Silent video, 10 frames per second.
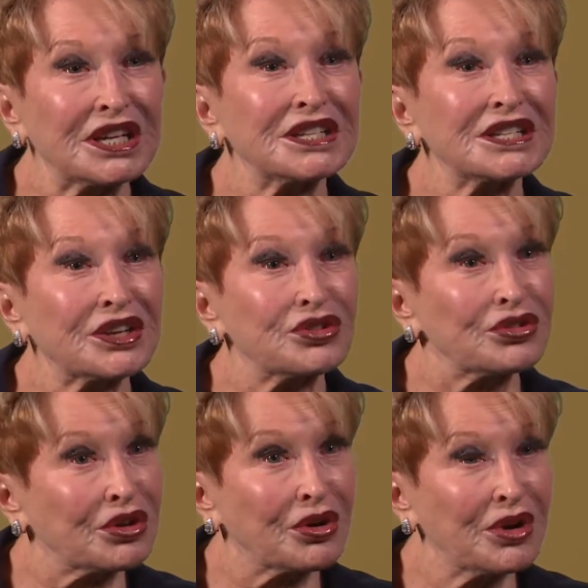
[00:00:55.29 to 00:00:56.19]
He said,
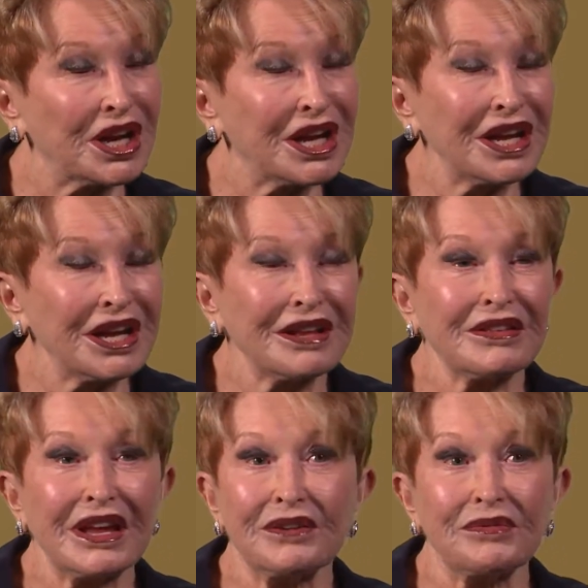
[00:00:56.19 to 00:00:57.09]
you know,
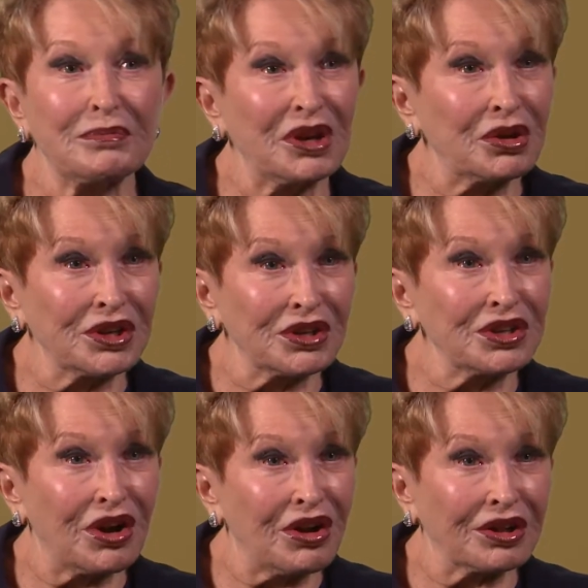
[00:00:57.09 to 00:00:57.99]
they have $1 billion
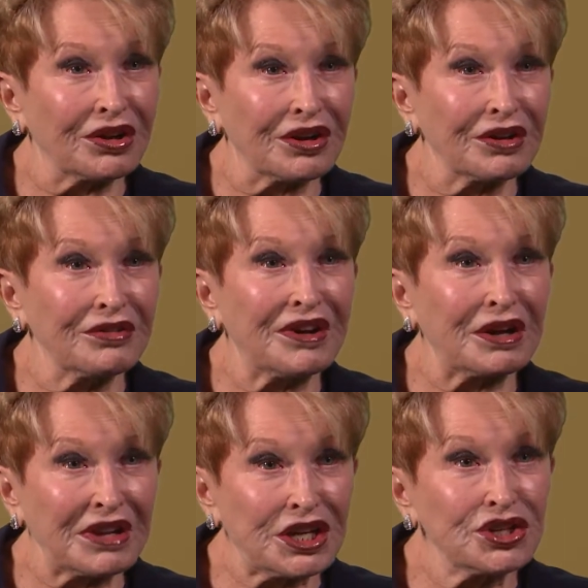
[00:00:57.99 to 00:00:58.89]

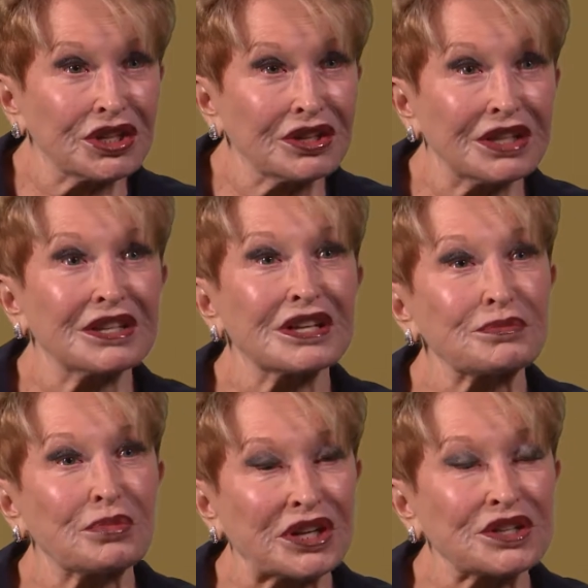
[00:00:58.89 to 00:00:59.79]
foundation that does
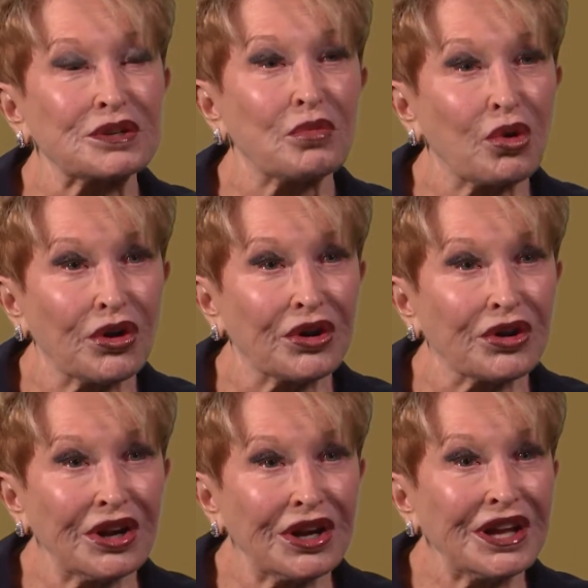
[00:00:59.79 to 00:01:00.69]
bricks and
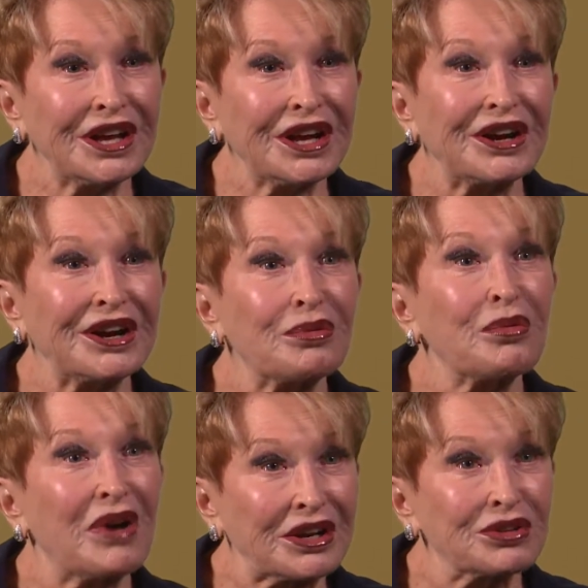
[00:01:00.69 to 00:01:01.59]
mortar.
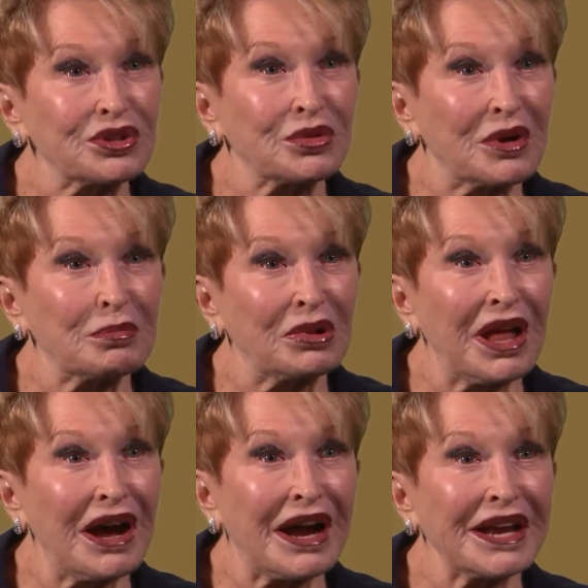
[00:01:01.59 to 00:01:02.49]
Why don't you
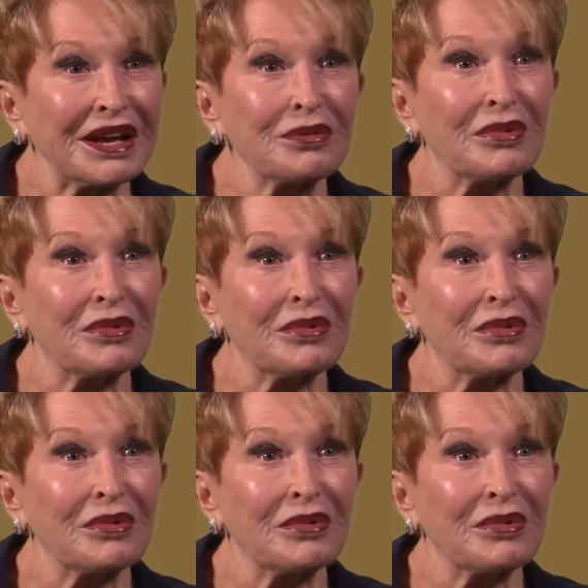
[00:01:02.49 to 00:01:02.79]
apply?